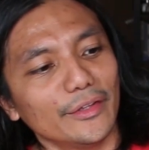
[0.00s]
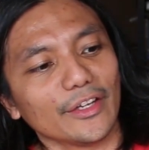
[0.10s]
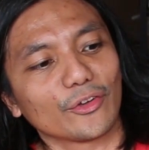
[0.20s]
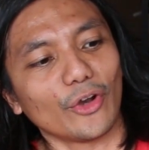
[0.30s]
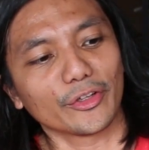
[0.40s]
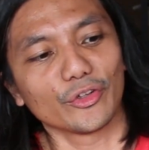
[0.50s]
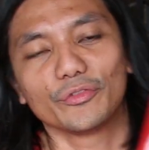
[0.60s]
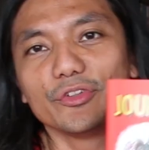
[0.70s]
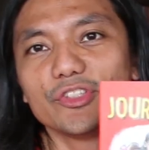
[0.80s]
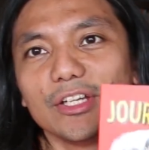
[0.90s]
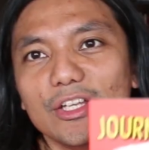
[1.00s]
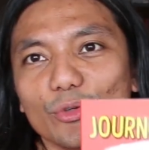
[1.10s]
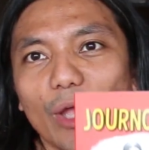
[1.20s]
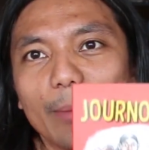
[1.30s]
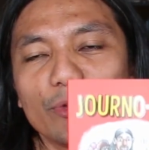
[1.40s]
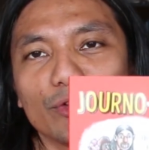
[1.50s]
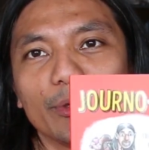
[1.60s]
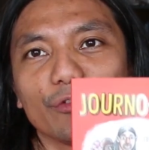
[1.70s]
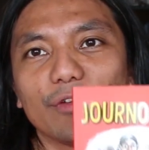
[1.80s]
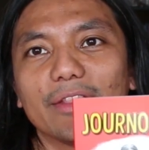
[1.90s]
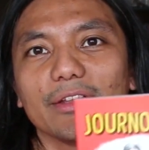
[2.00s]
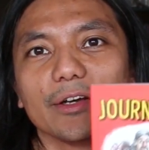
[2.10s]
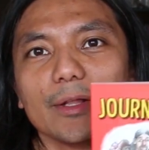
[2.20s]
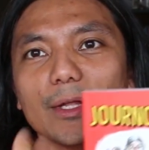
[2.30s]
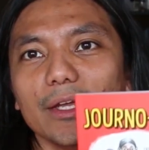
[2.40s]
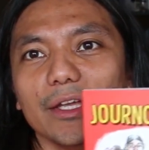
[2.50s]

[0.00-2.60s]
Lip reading: The Chronicles of a Journalist Who Happens to Be a Father.